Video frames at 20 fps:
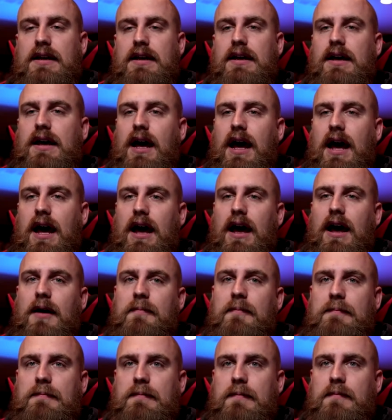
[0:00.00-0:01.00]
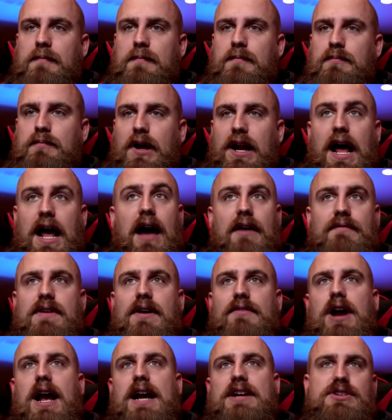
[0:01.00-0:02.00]
Um, but I, have
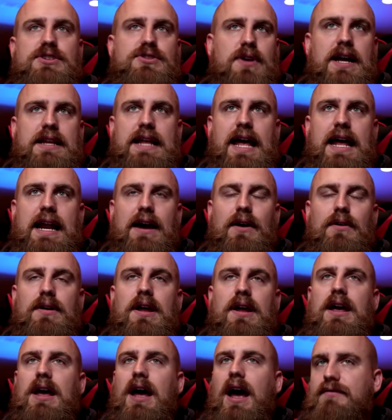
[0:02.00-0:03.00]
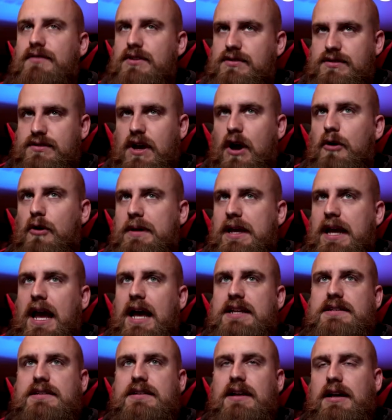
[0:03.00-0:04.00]
never actually tried that out. I've used
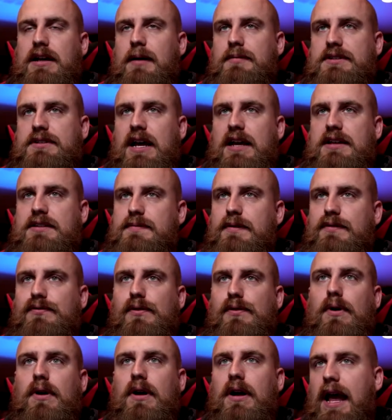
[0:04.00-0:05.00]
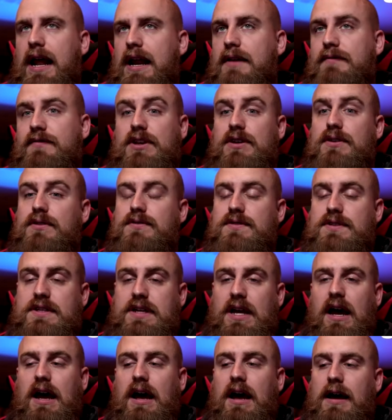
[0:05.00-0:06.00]
OBS a couple times before, and I've used
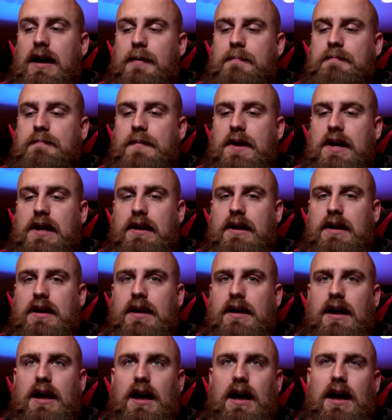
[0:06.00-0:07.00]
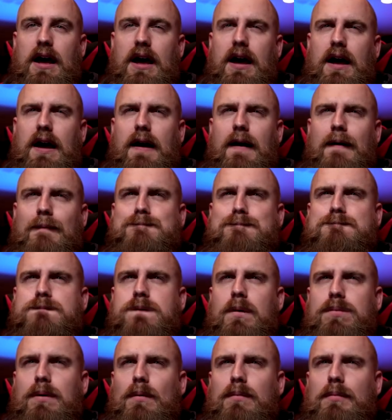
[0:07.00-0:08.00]
um, uh,
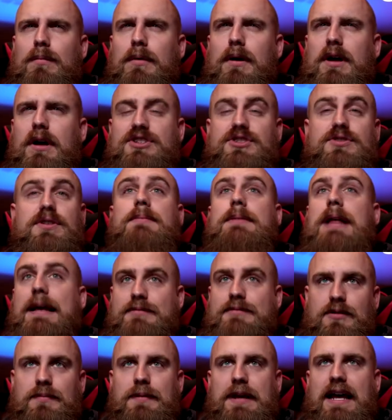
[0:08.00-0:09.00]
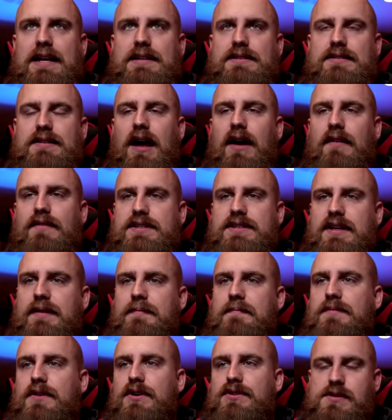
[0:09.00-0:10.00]
Streamlabs OBS, obviously.
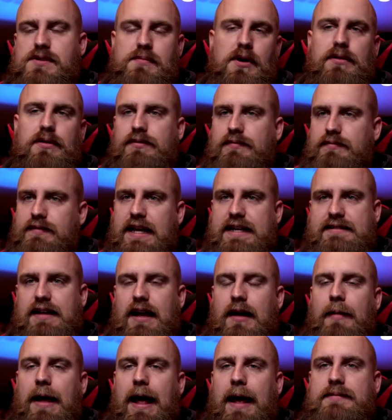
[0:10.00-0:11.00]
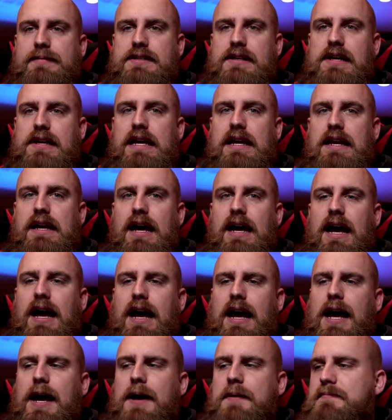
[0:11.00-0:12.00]
Those are both desktop apps.
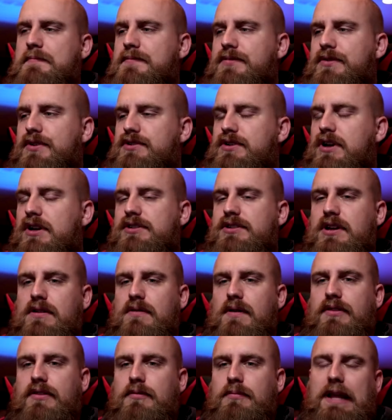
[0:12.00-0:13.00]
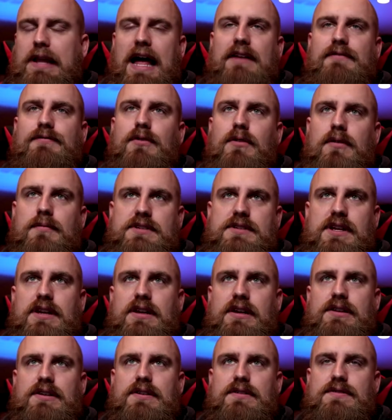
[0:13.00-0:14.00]
Um, there's also other platforms that
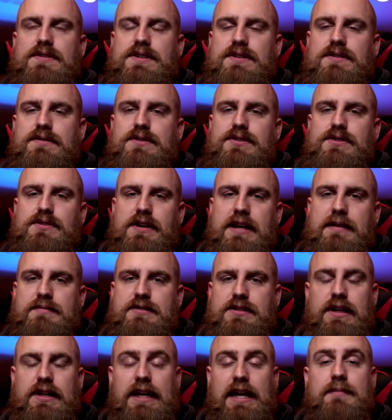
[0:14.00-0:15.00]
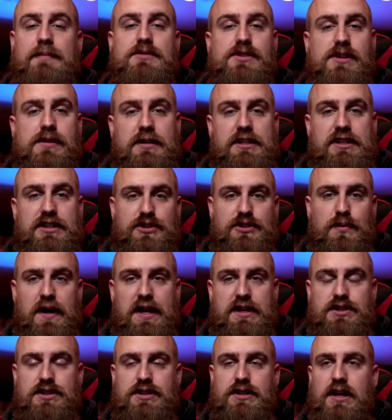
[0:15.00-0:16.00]
you can use to stream. So, like, I'm streaming to
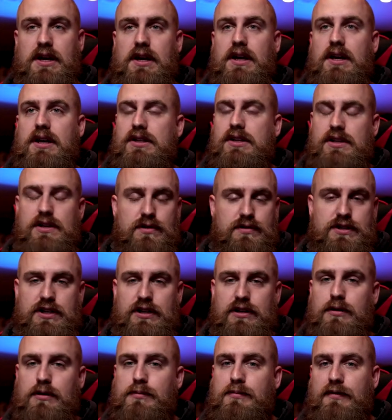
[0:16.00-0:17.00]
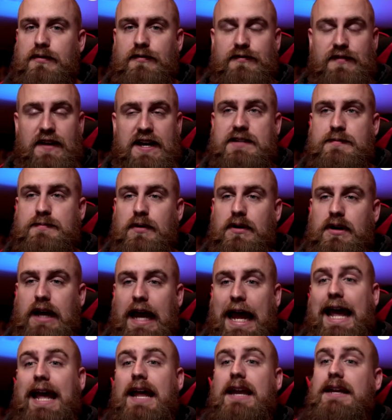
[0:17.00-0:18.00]
Twitch, YouTube, Facebook,
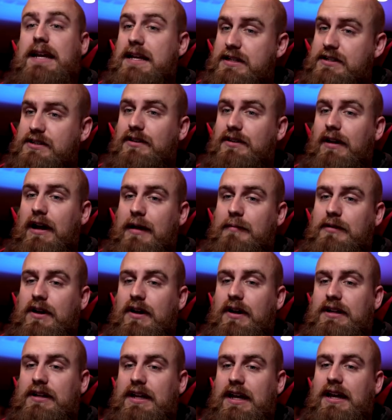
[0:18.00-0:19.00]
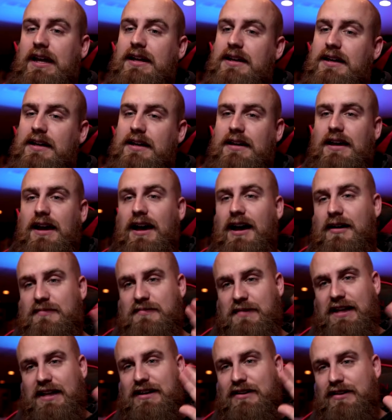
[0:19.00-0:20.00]
and Instagram currently.
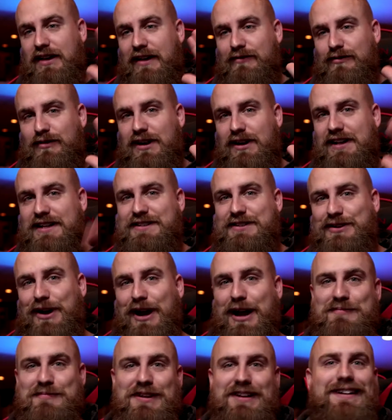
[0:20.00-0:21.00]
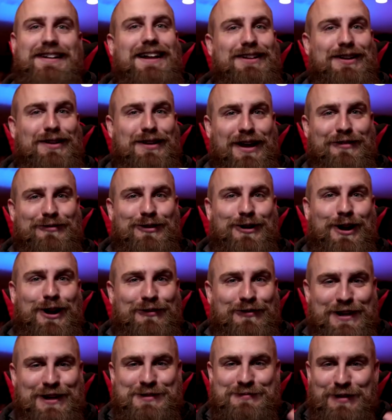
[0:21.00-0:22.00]
Um, hello to everyone on Instagram, and hello to everyone
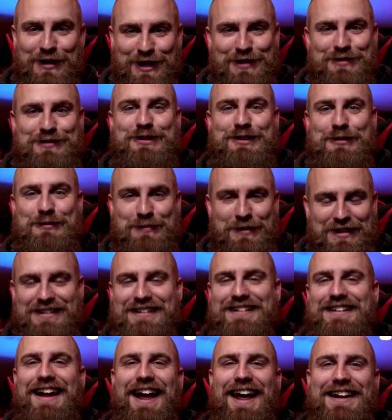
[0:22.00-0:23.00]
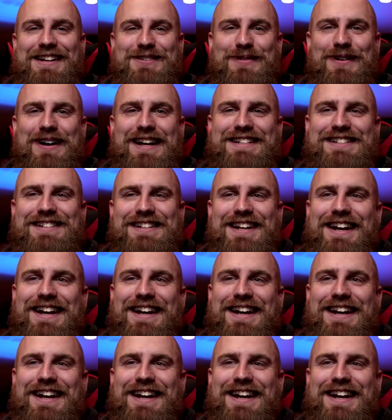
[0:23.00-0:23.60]
on Facebook, YouTube, and, and Twitch.